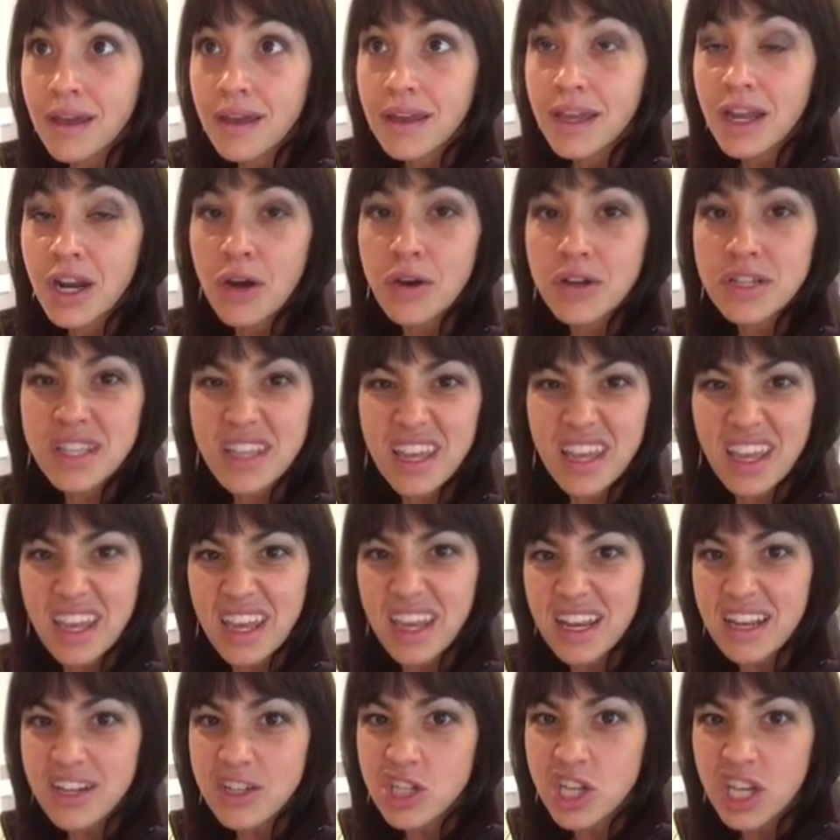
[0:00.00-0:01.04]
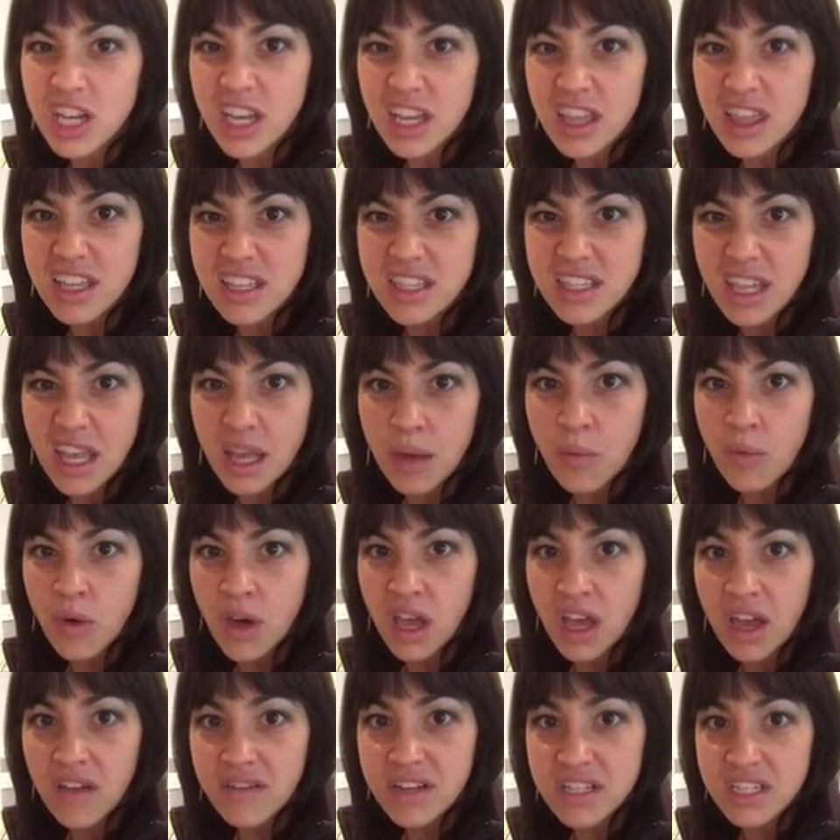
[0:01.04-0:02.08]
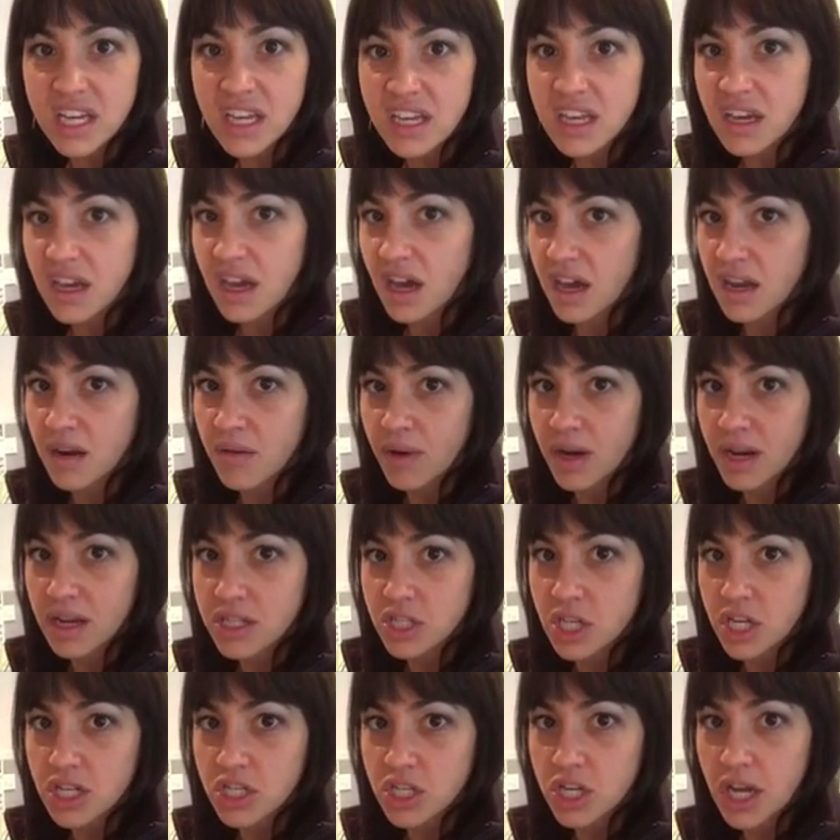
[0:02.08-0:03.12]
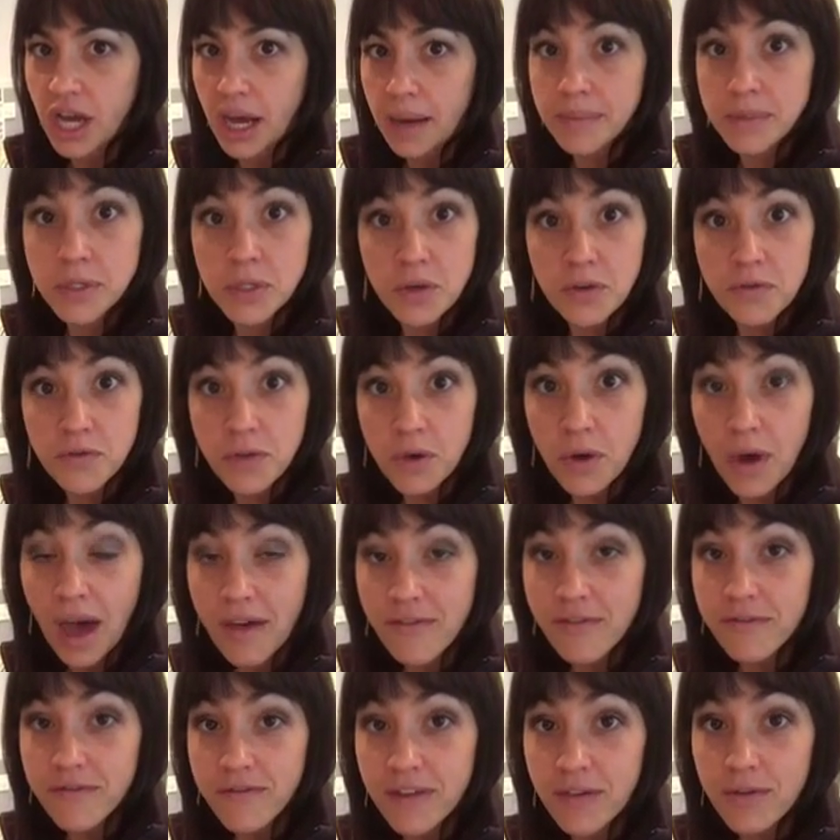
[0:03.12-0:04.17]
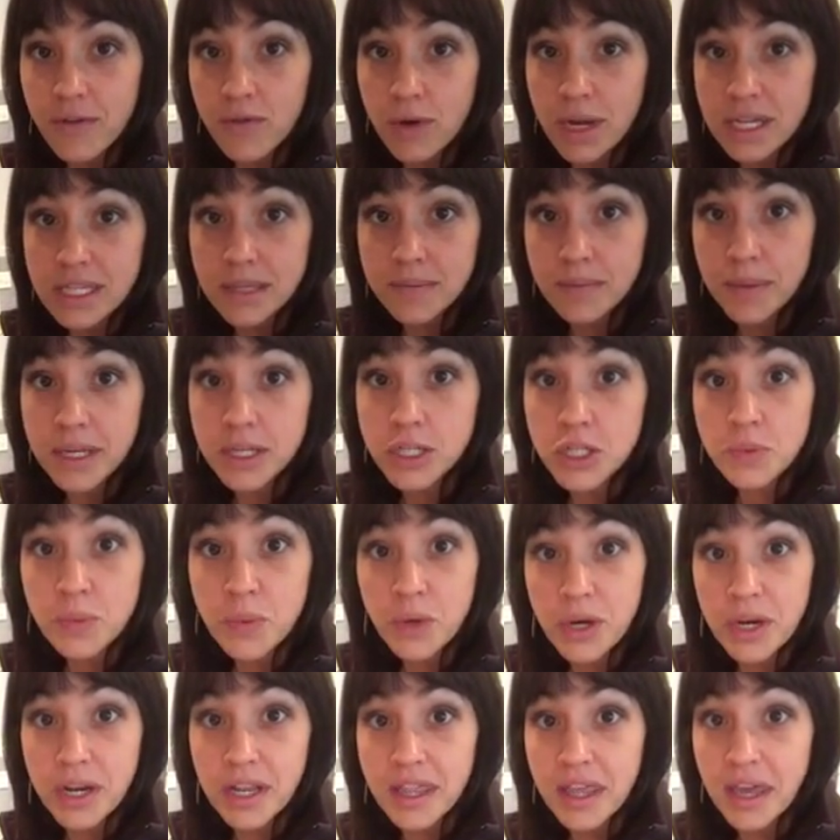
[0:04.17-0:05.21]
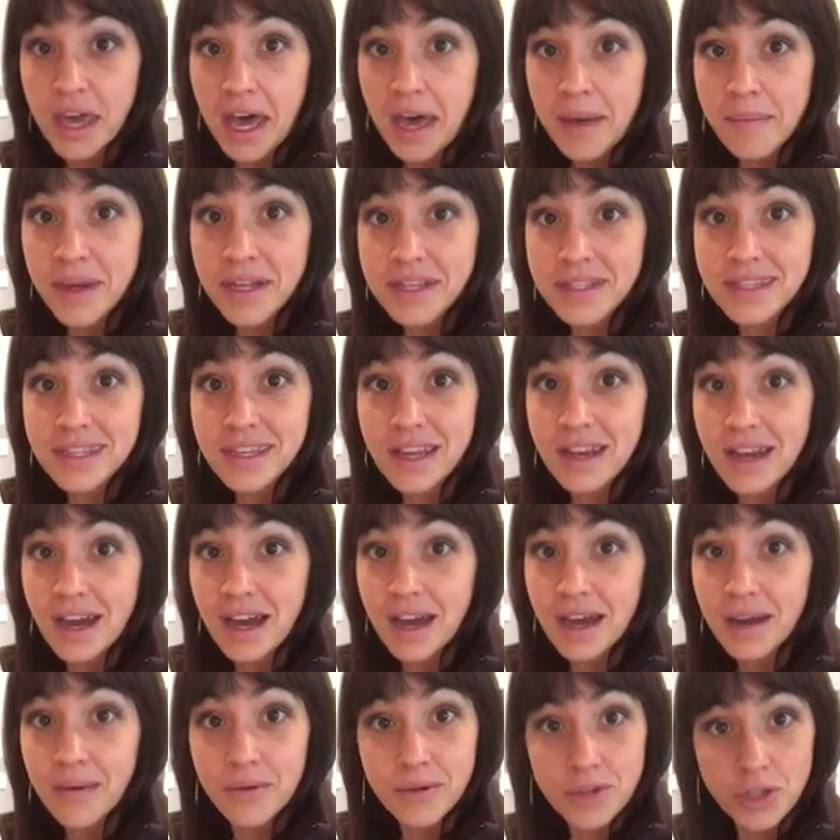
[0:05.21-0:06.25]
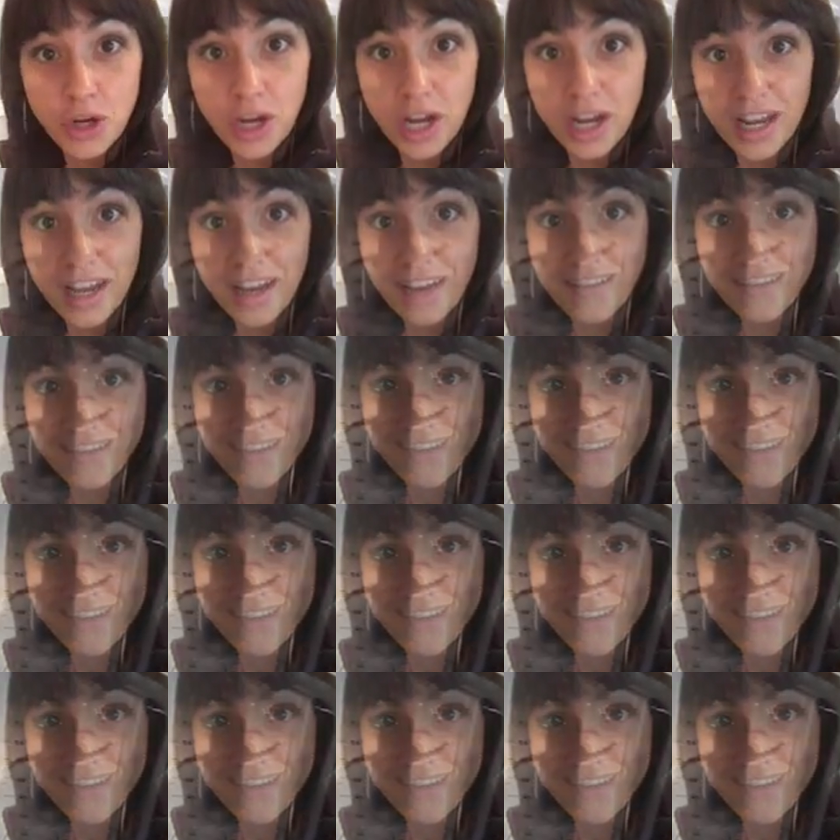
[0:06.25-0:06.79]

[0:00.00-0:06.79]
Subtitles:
it's like eating chicken the same way every day. You kind of want to change it up. So if you have a favorite recipe, just put it in the comments and I will try it out.